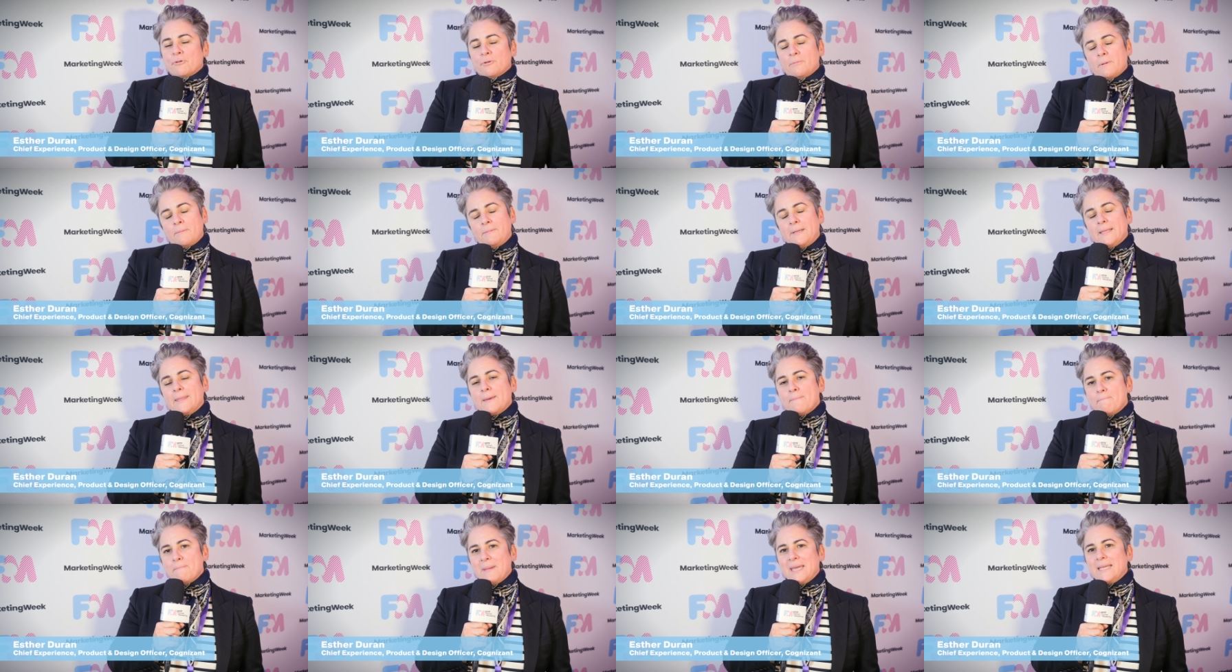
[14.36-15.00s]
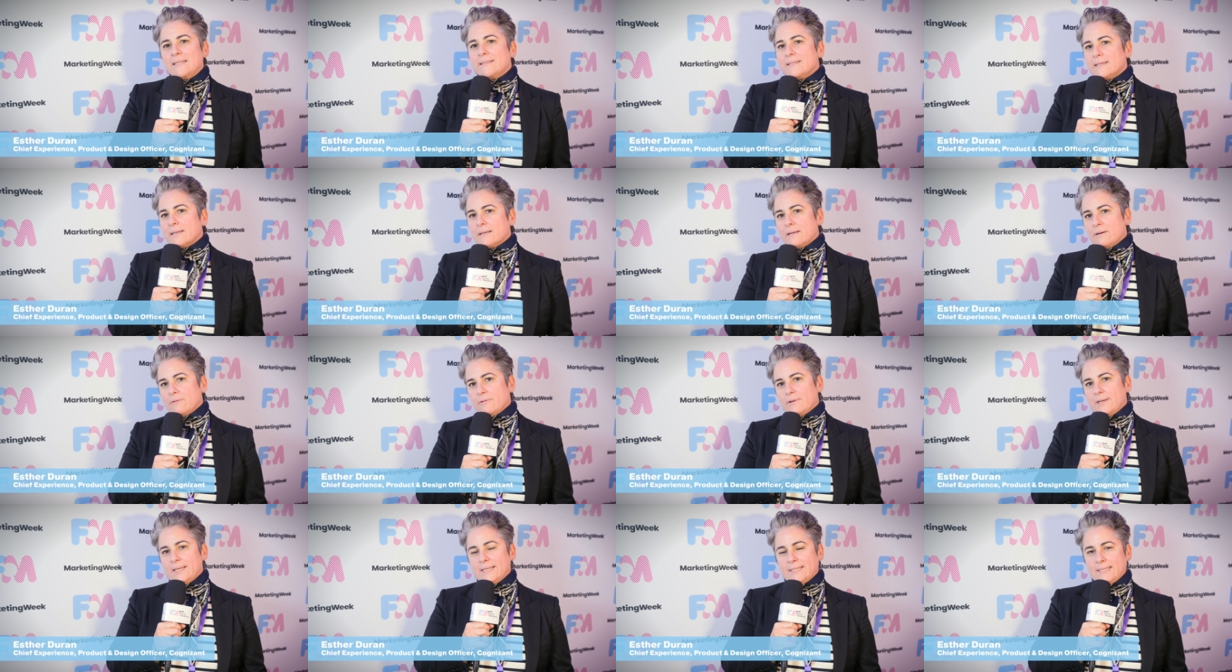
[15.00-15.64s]
Probably the main
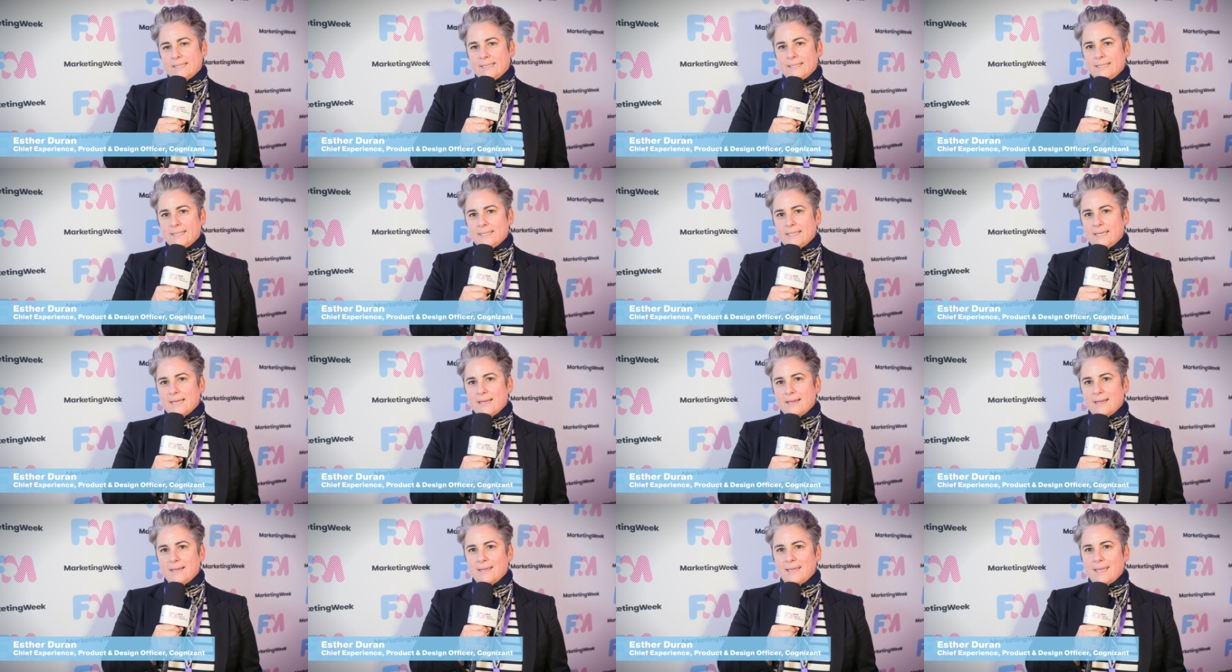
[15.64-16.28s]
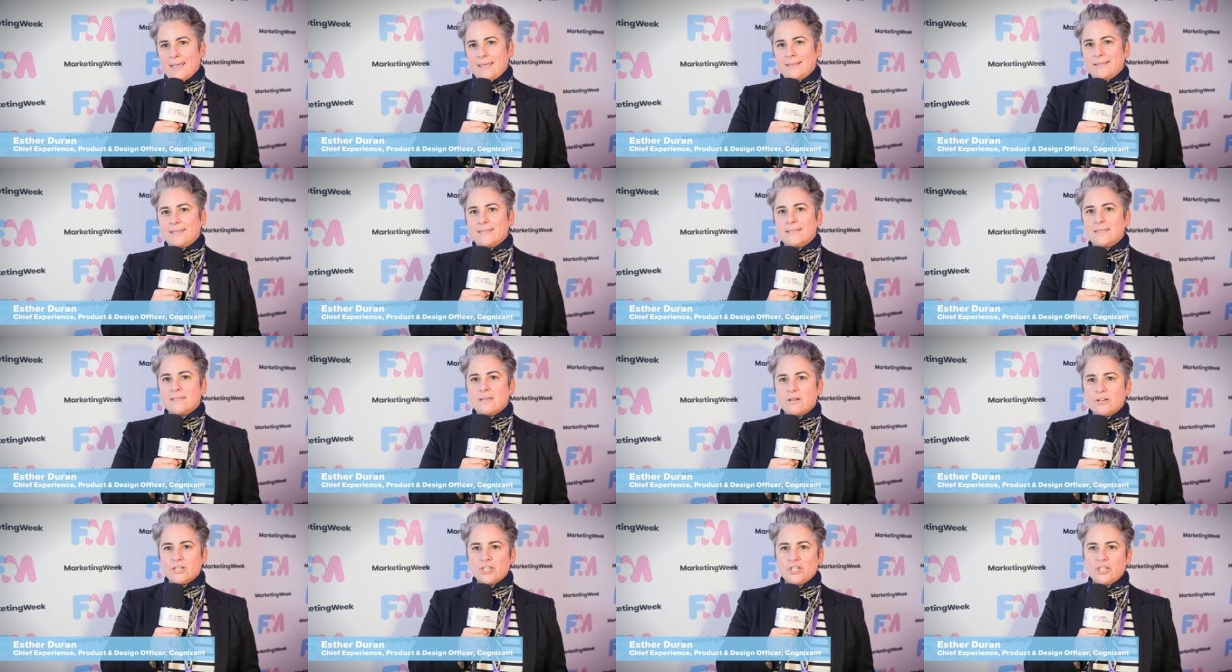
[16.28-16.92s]
takeaways is in
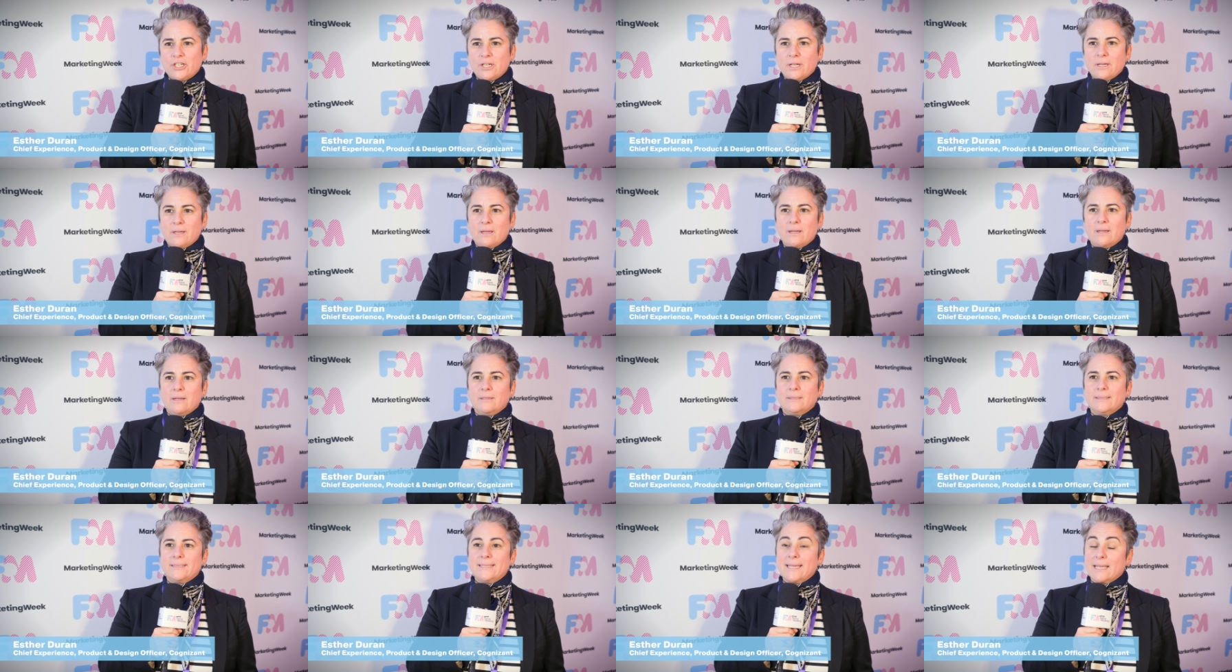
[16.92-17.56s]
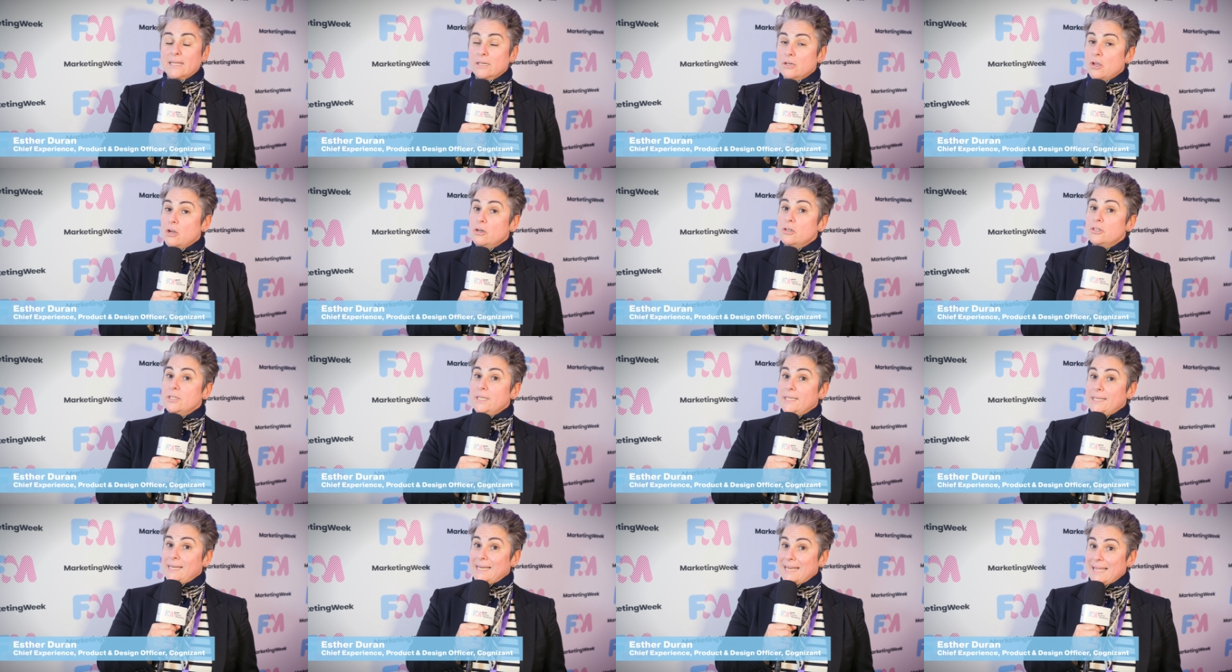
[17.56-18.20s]
such a
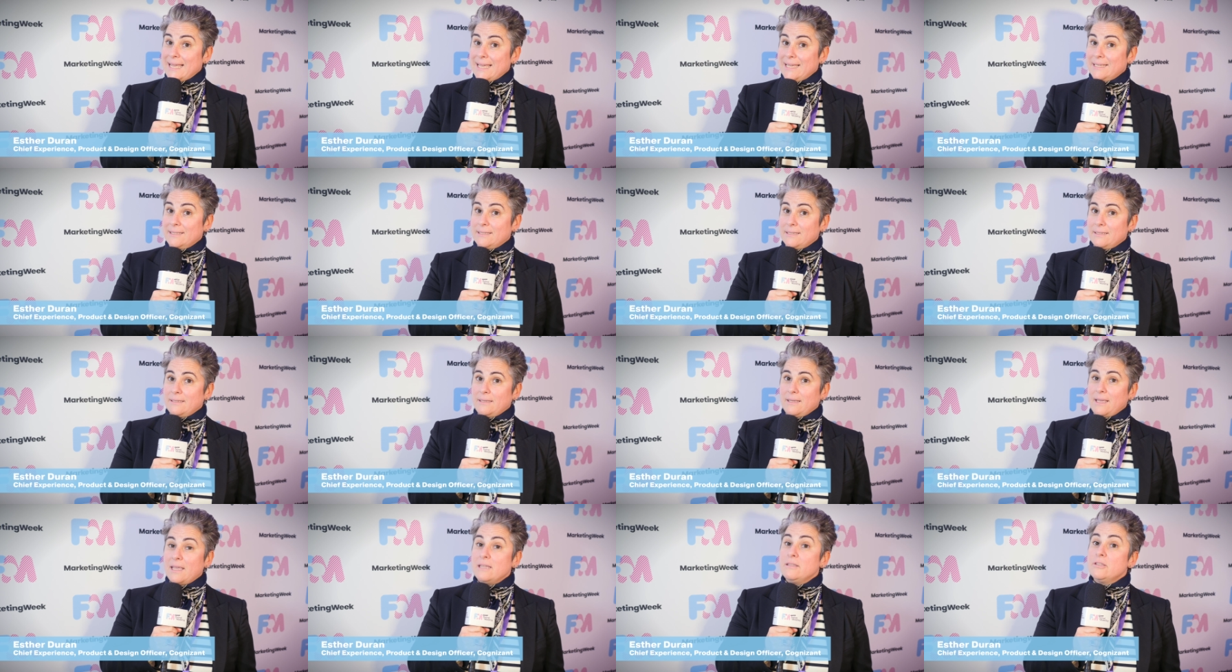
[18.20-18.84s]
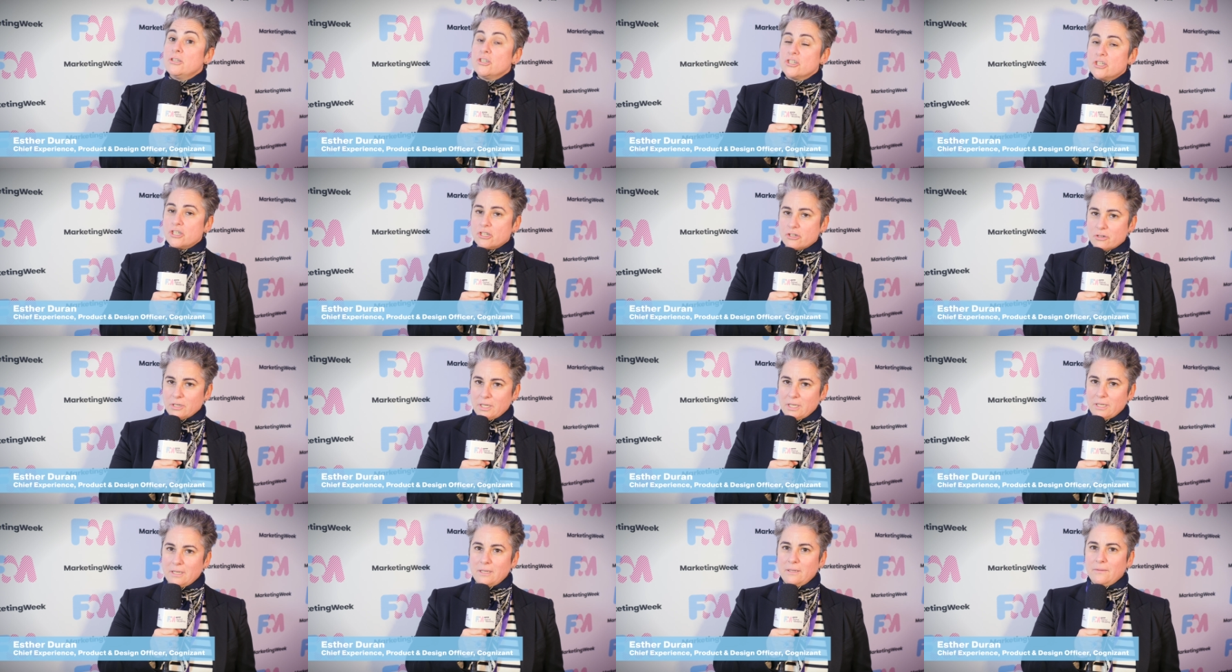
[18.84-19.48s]
technology-led
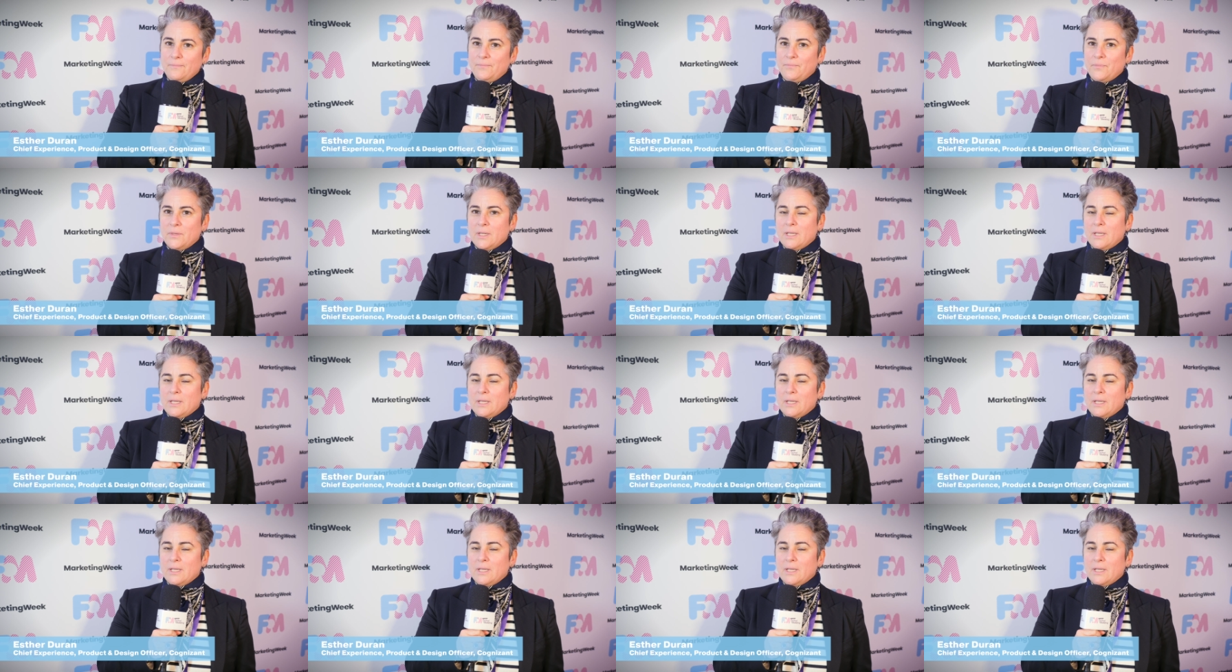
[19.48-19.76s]
industry,